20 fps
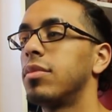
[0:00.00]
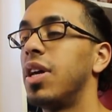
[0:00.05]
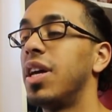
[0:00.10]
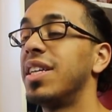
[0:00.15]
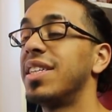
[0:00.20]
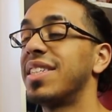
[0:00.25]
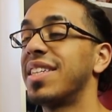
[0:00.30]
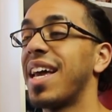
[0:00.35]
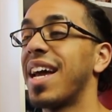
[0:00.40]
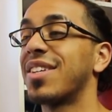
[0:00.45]

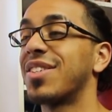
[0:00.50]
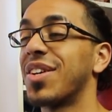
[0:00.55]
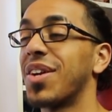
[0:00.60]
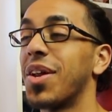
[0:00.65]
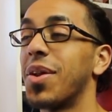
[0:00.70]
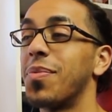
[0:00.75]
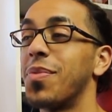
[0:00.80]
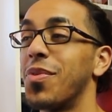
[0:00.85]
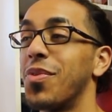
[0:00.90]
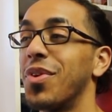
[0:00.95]
This is actually
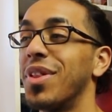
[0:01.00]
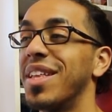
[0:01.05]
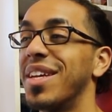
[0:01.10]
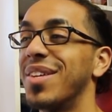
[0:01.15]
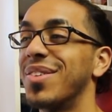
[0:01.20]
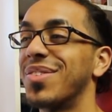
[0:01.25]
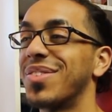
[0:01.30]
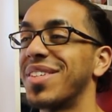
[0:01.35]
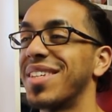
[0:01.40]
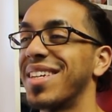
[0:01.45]
going to be really
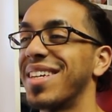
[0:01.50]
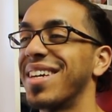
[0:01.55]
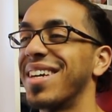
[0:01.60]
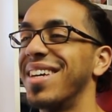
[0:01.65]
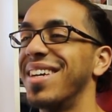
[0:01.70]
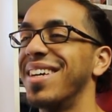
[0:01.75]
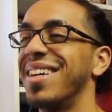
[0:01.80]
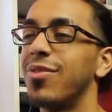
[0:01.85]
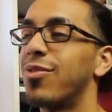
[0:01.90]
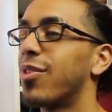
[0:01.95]

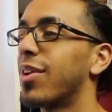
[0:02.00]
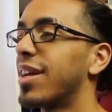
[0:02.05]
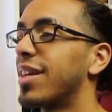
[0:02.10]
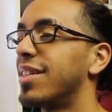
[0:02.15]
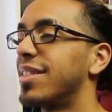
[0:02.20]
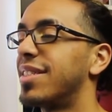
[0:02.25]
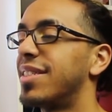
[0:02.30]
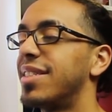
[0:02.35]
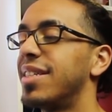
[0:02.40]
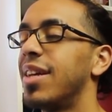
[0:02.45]
interesting.
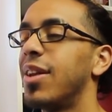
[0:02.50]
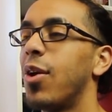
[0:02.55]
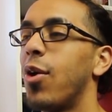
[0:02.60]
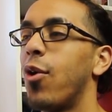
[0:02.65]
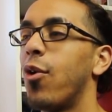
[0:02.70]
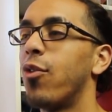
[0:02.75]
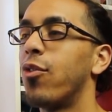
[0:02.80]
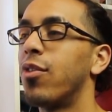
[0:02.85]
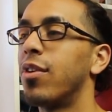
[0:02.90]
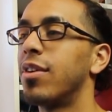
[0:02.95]
Freaking Shino